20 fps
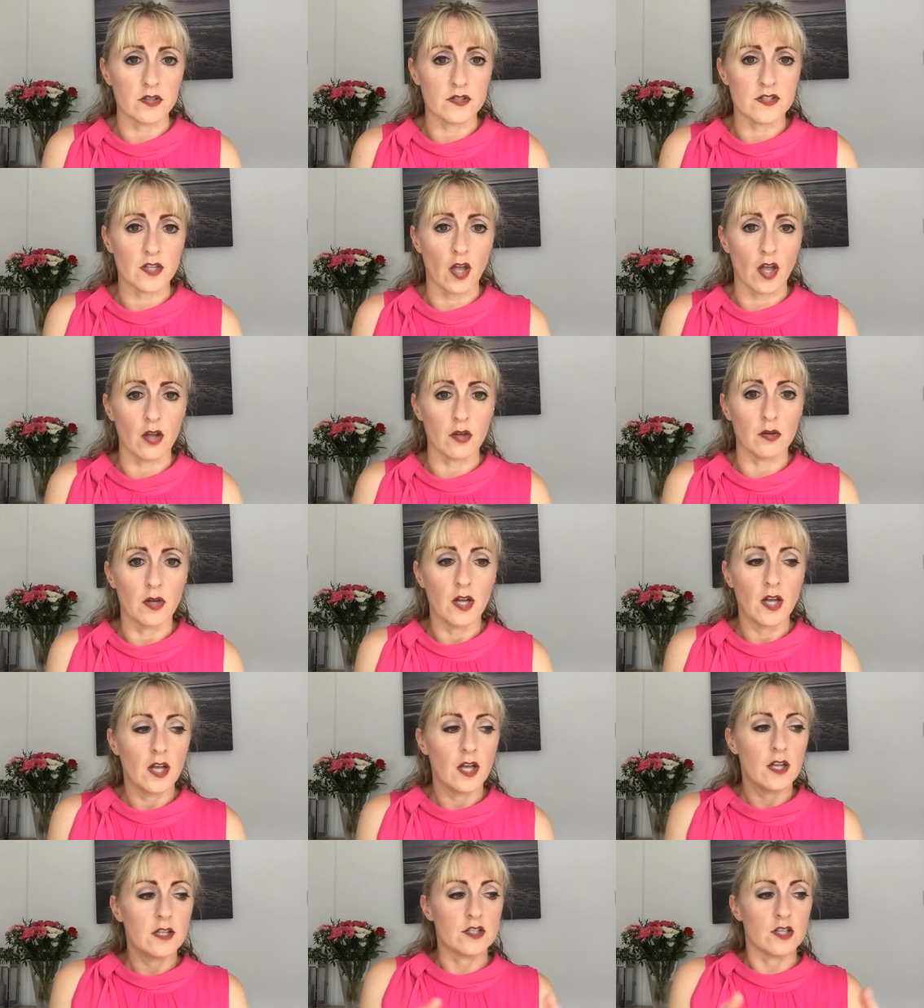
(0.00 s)
So
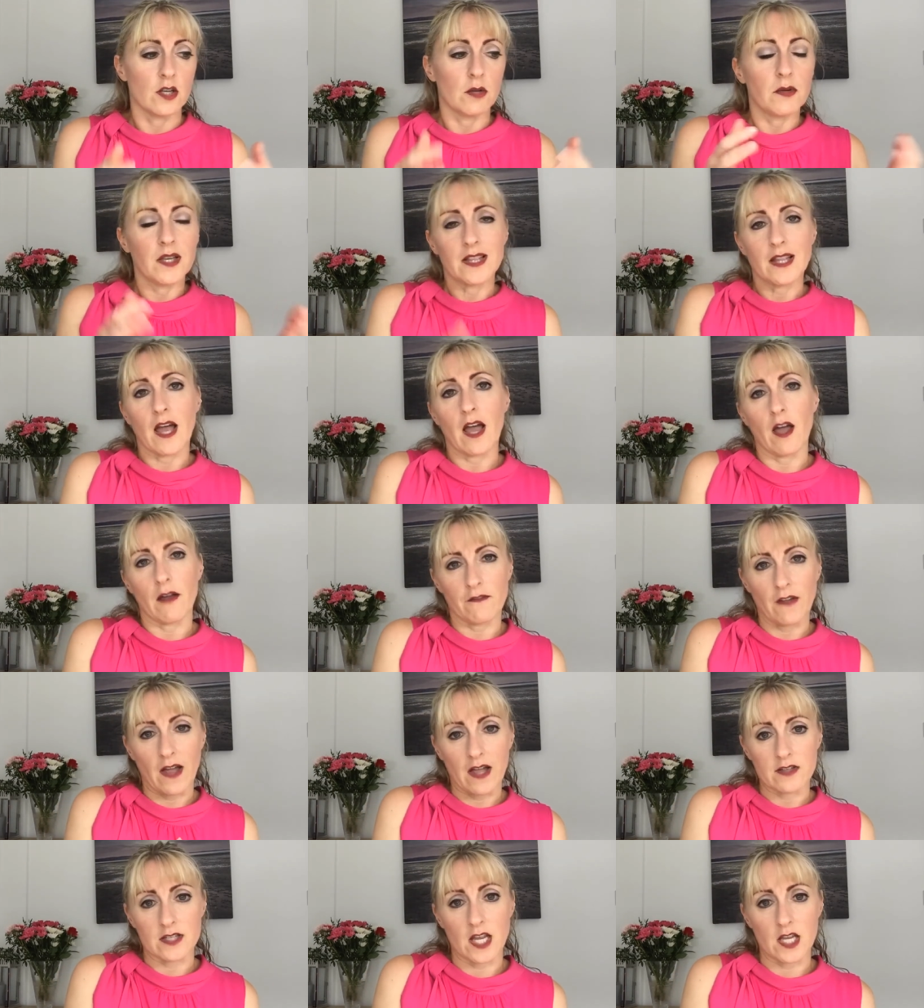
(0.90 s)
doing that
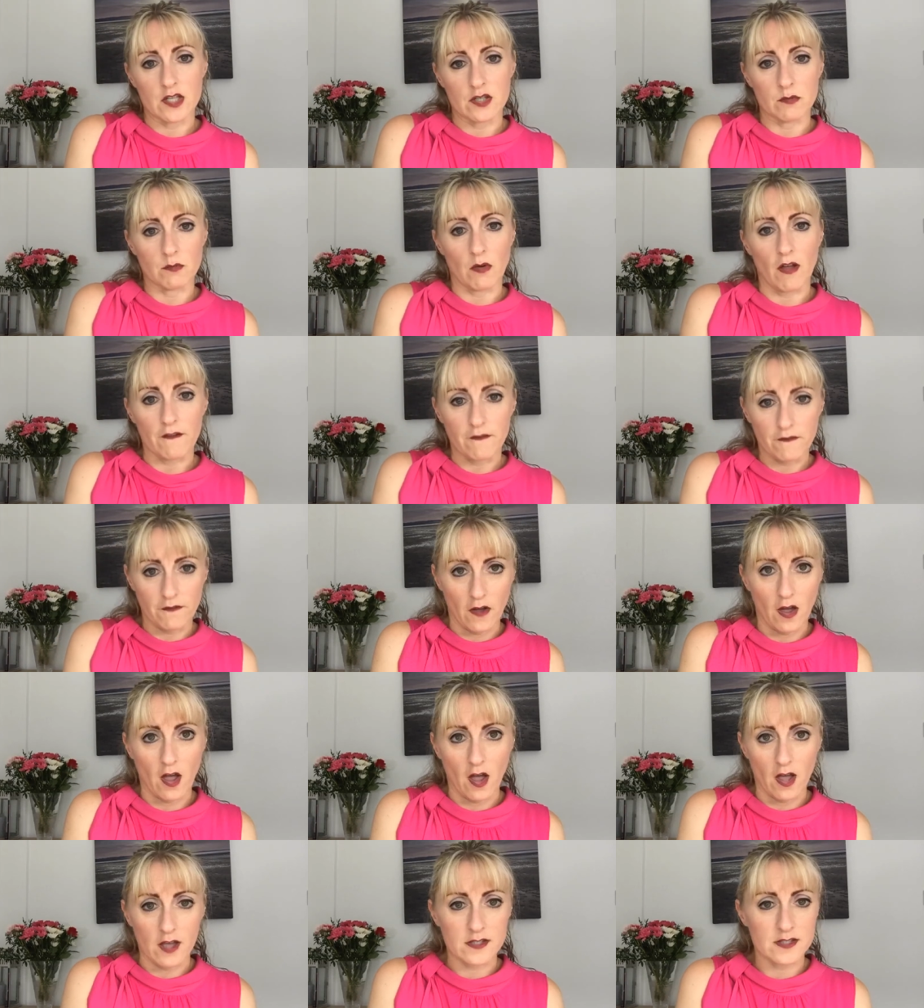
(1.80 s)
foundation work
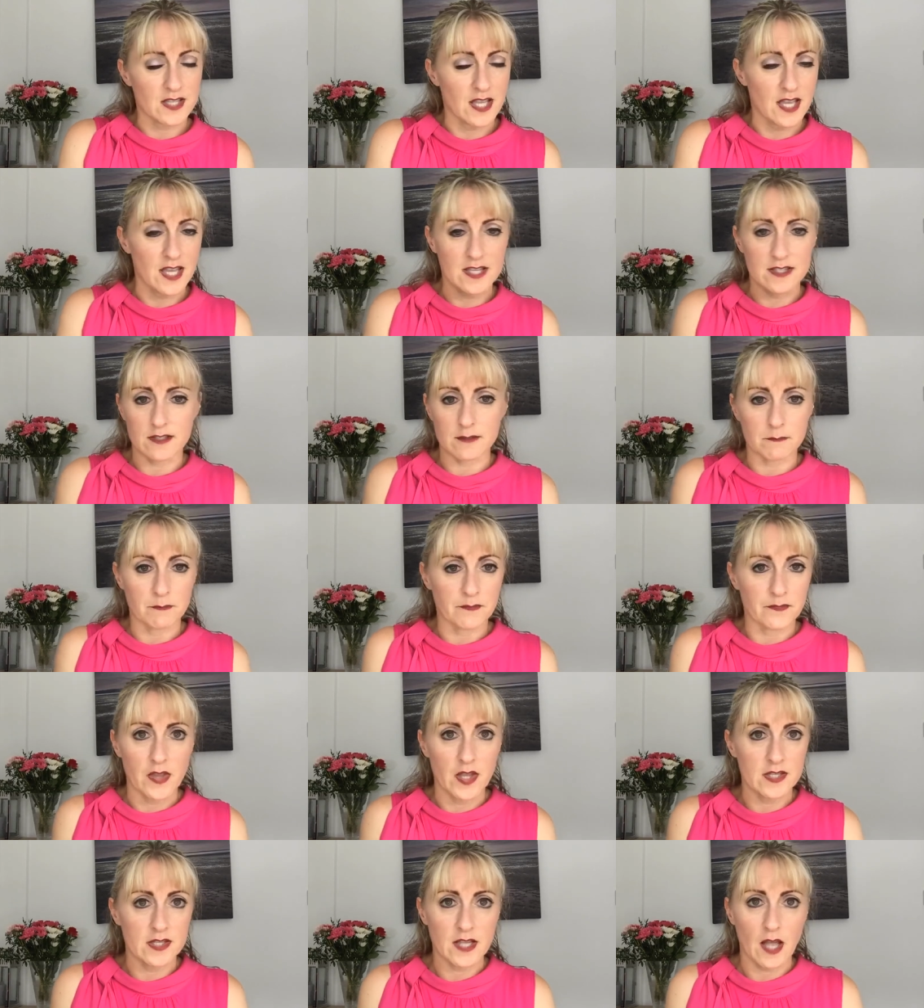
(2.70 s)
first is
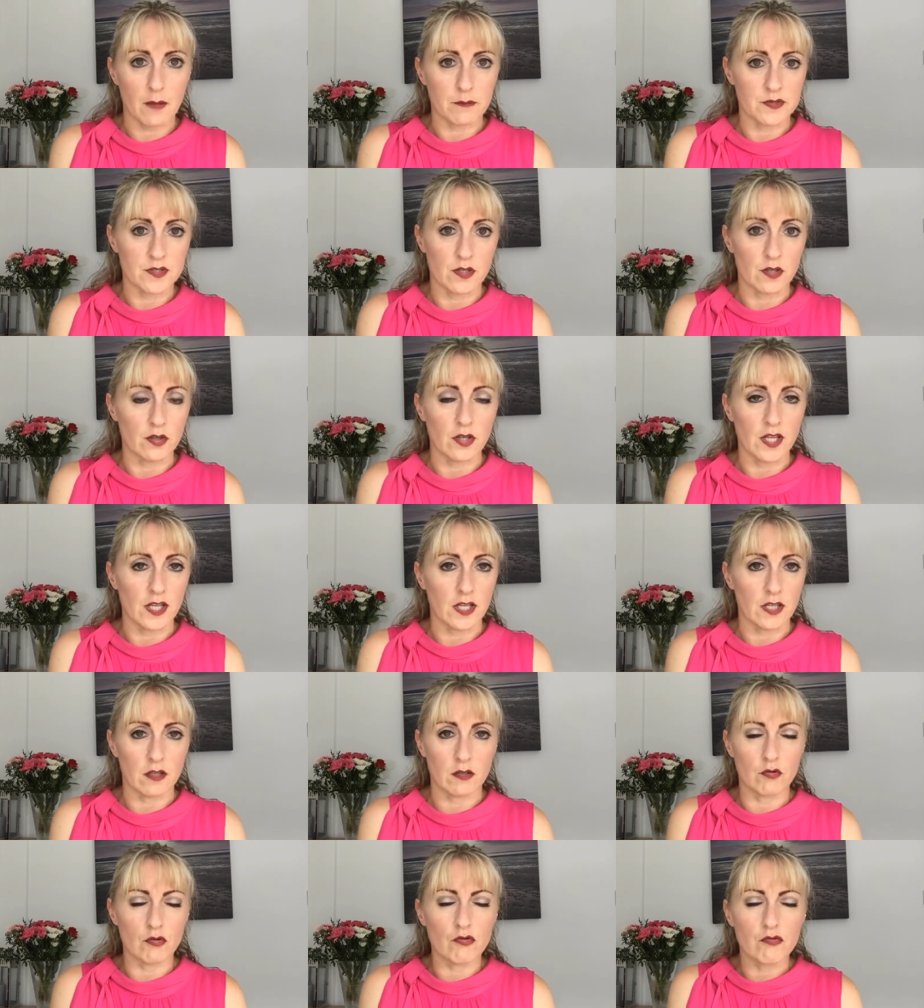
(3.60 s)
absolutely
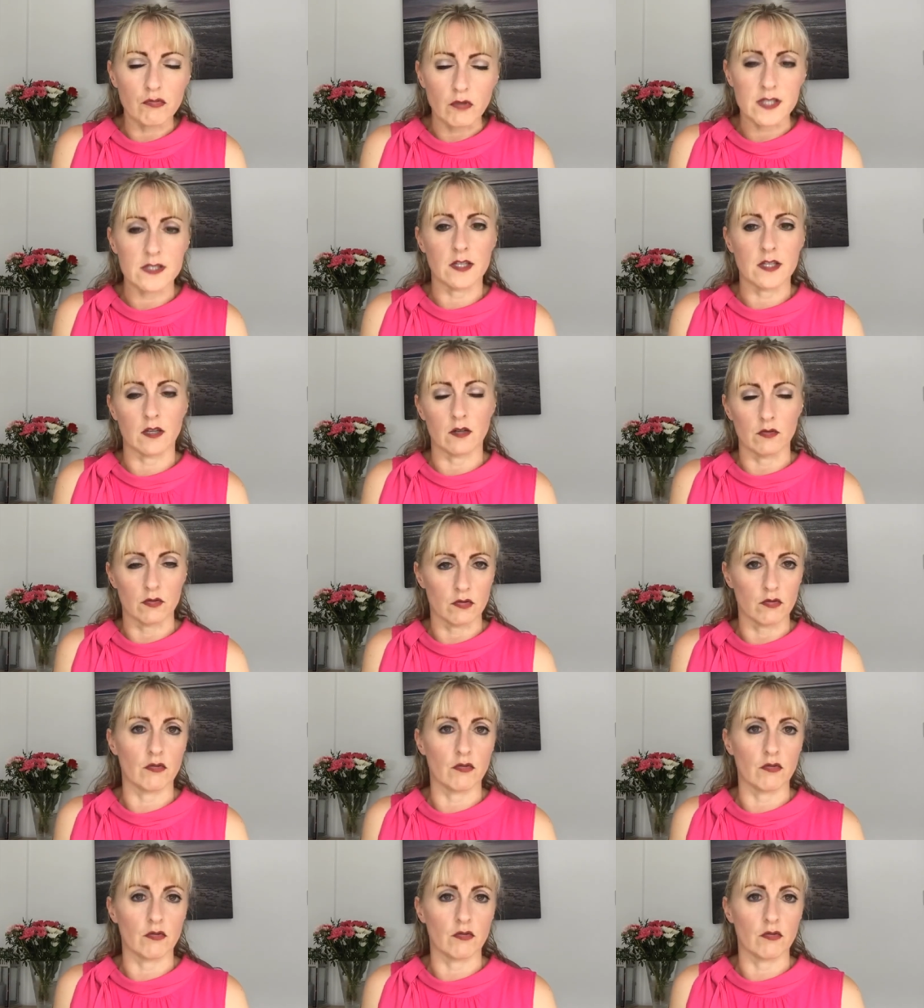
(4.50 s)
critical